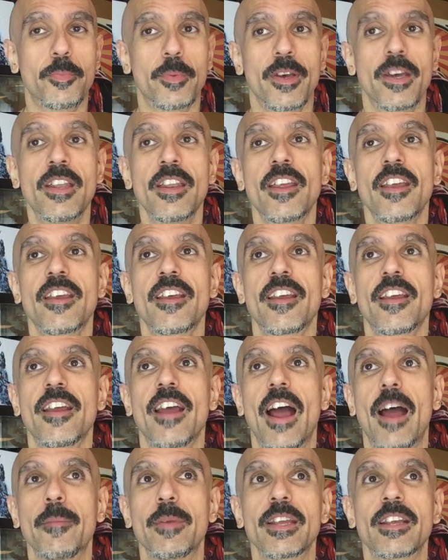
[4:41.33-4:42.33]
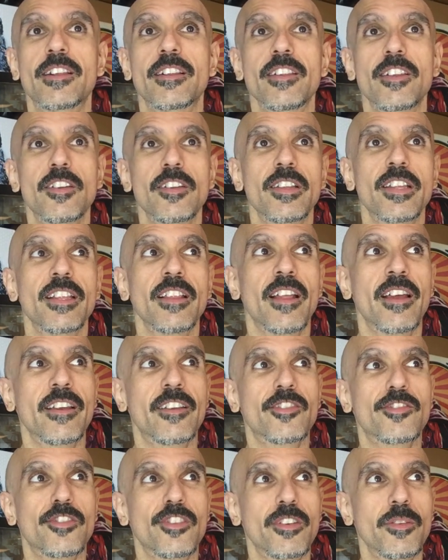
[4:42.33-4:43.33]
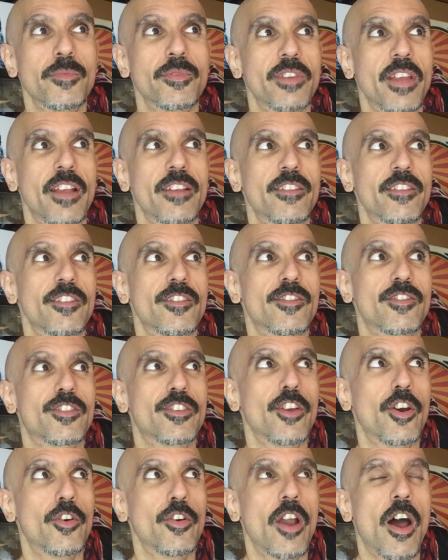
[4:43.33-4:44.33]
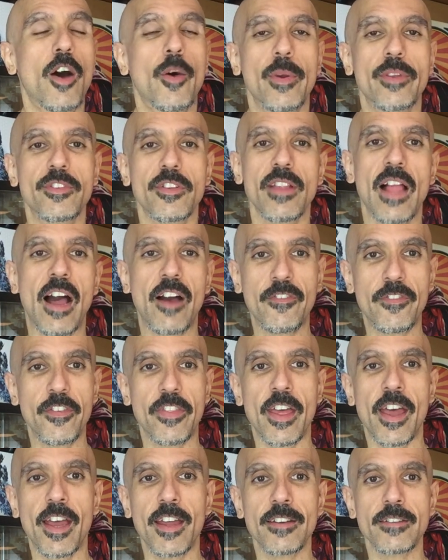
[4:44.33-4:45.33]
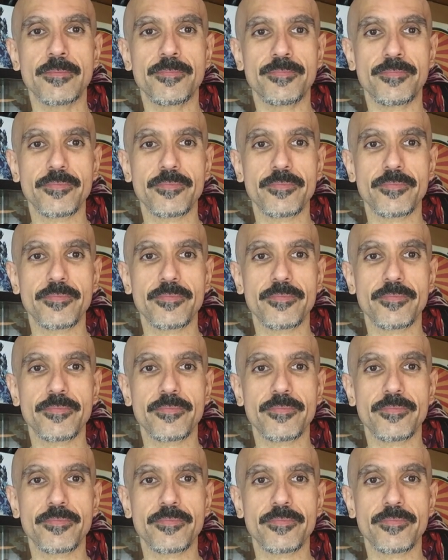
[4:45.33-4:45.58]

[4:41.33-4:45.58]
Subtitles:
But I mean, clearly, like, circumstances don't always allow for that.